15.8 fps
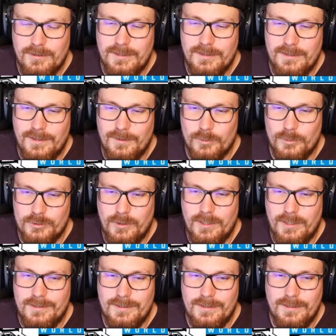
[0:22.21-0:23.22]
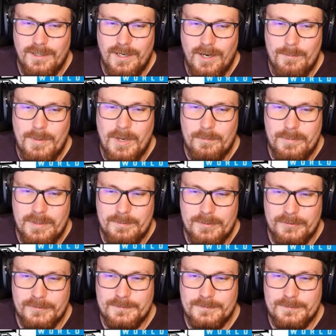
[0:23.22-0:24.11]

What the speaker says: and we'll try and help out people.